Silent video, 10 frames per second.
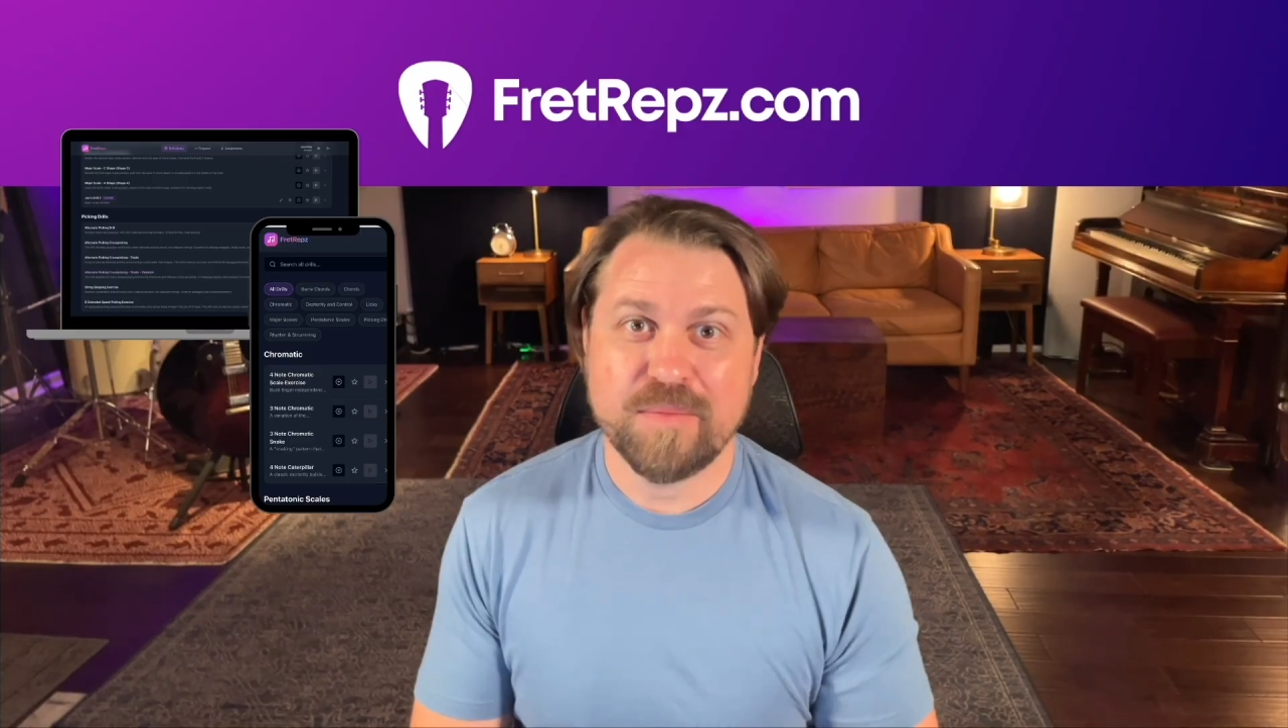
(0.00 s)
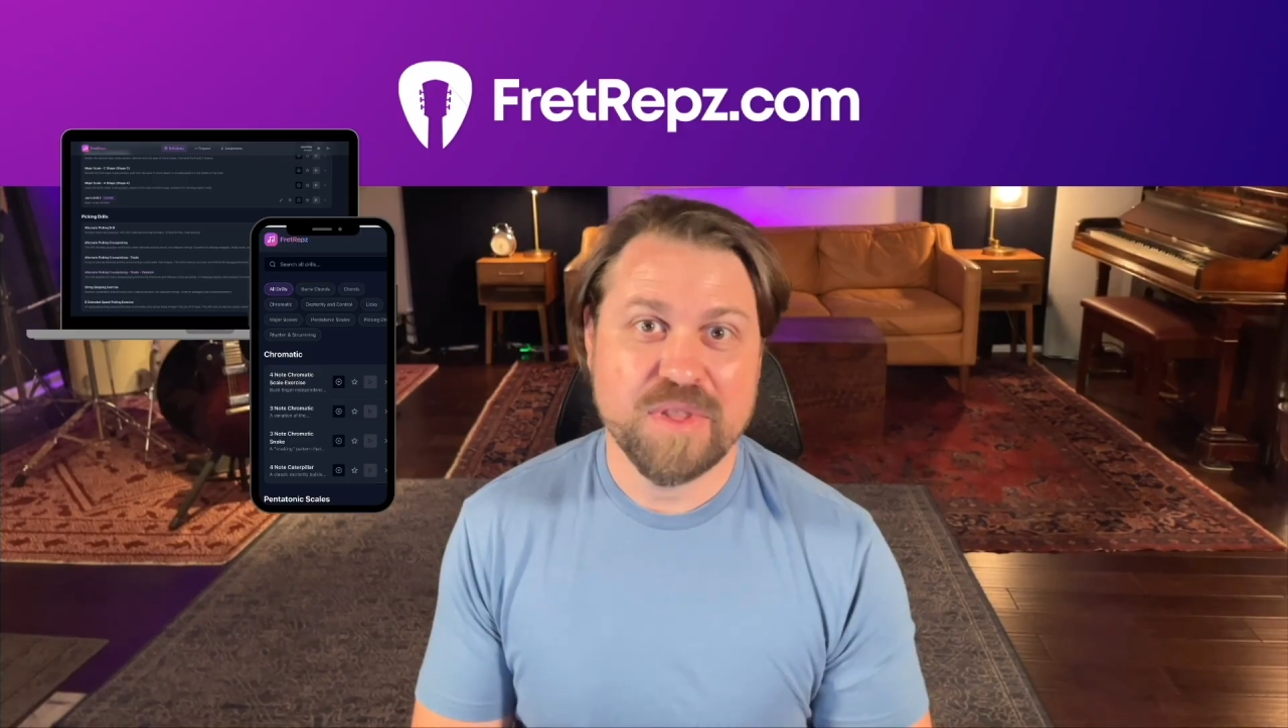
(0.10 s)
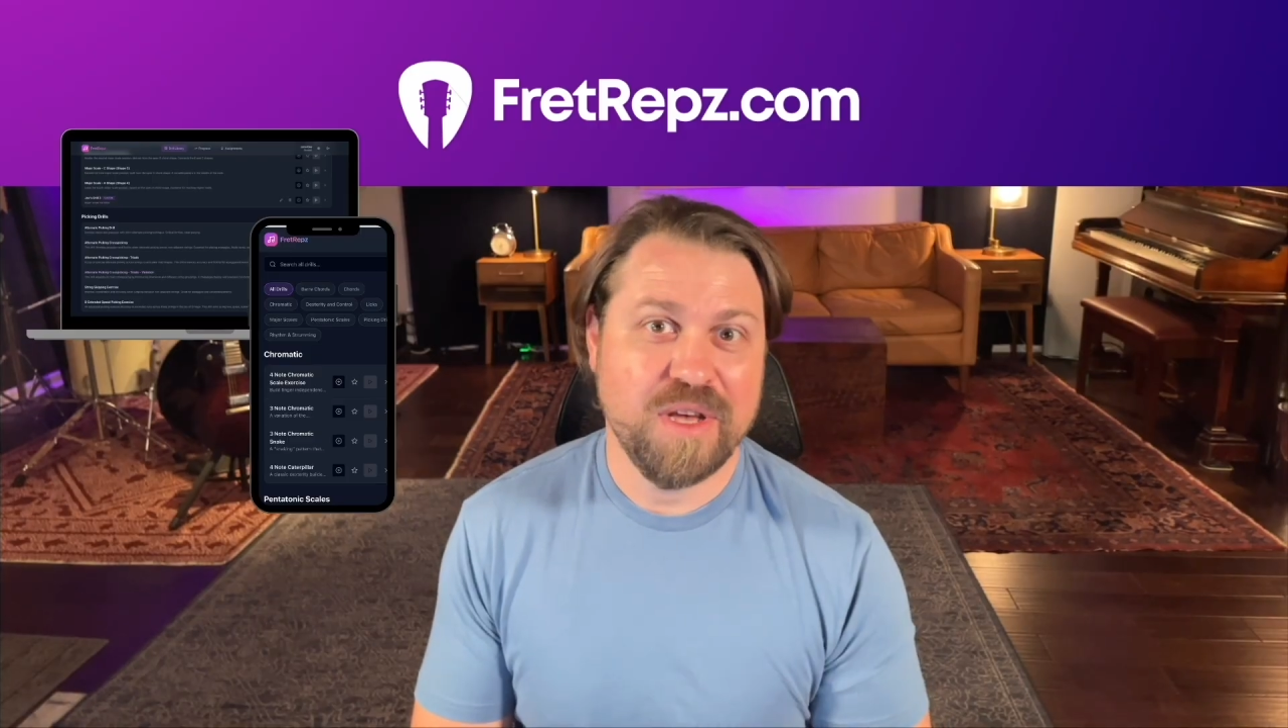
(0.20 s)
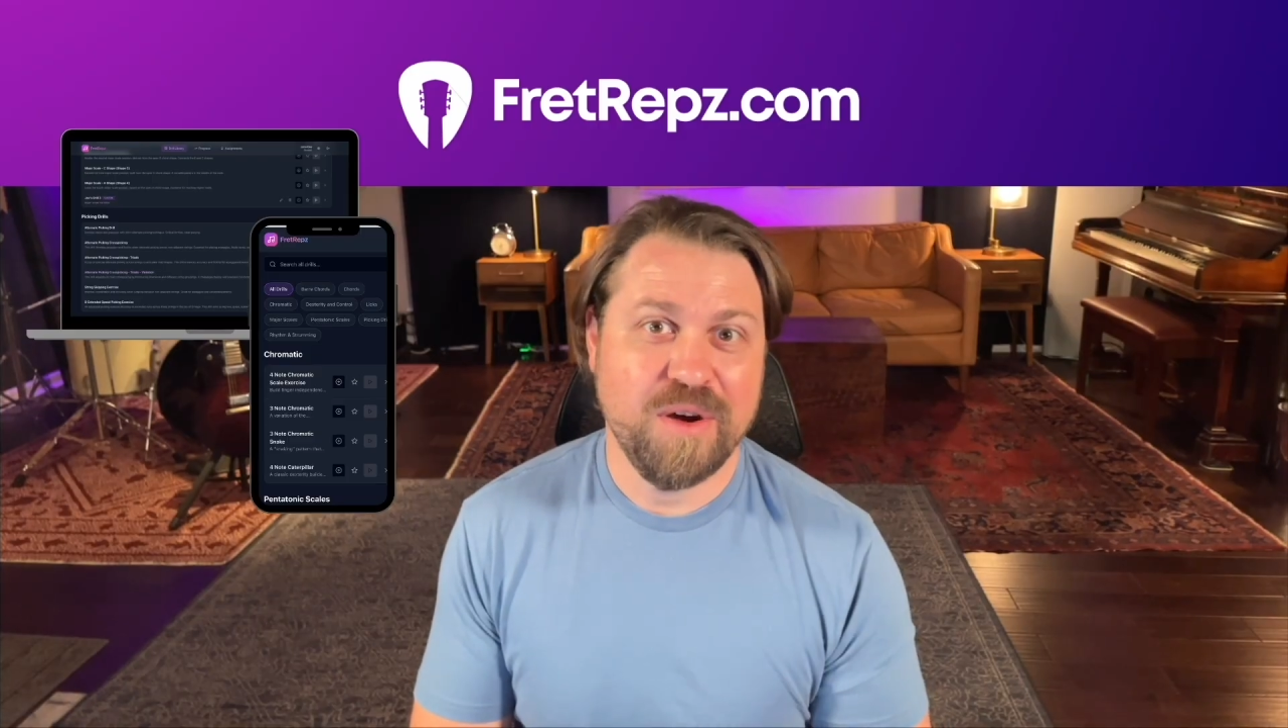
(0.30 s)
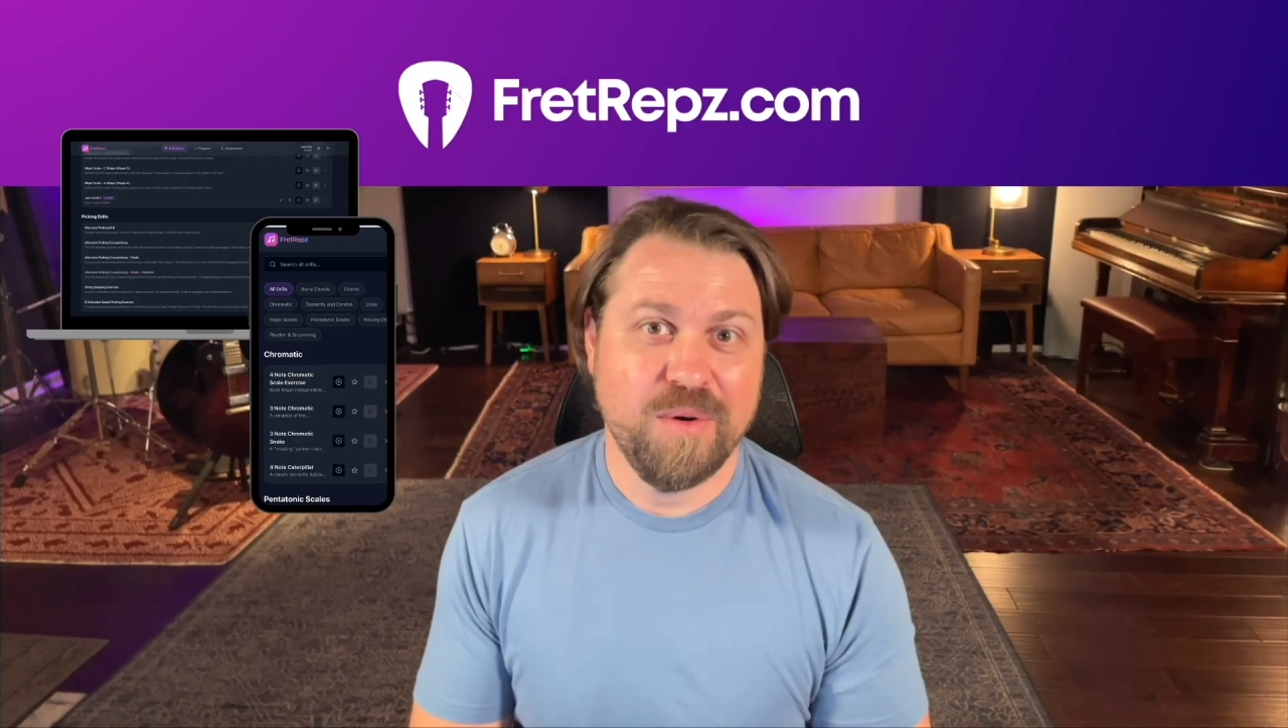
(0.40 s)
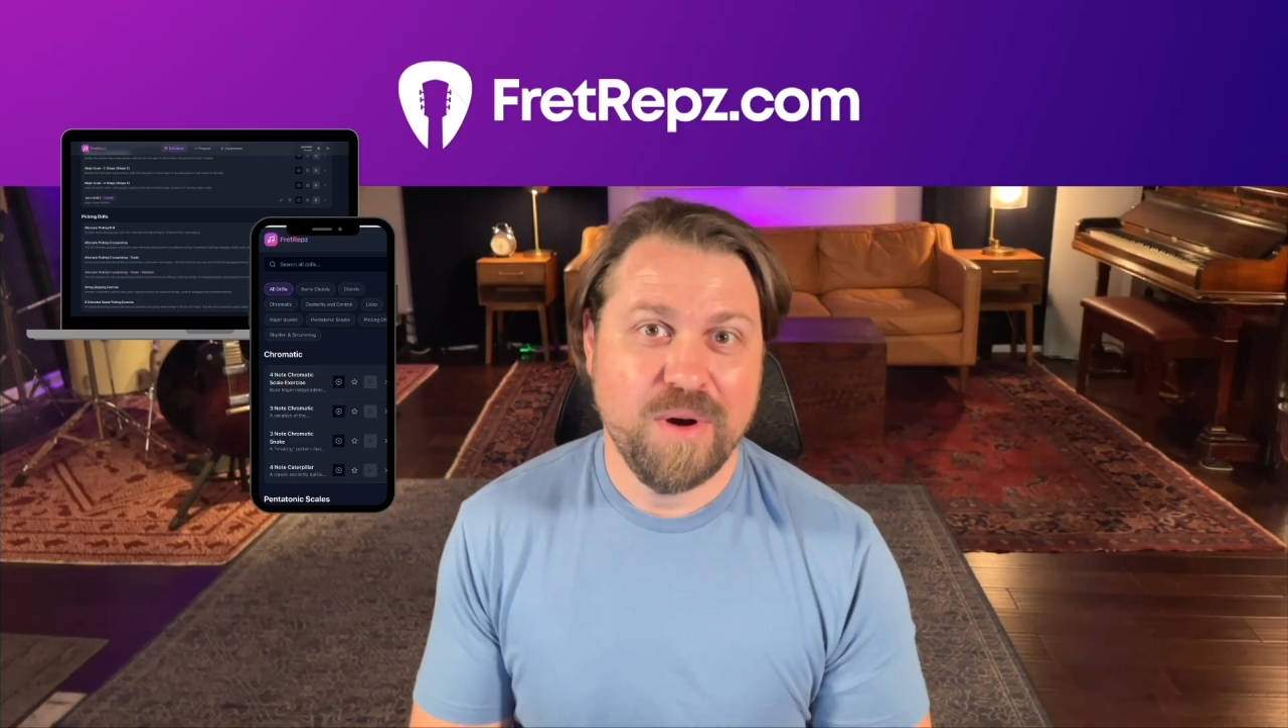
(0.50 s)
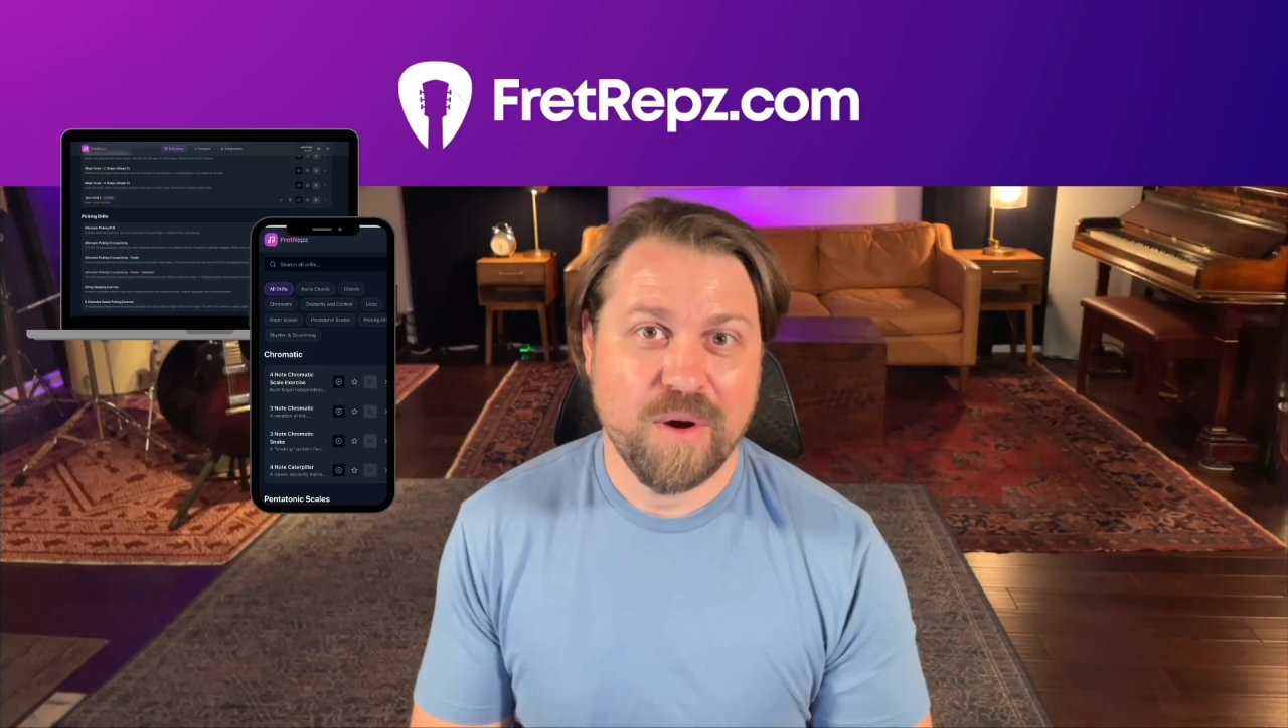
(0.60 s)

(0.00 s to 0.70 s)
below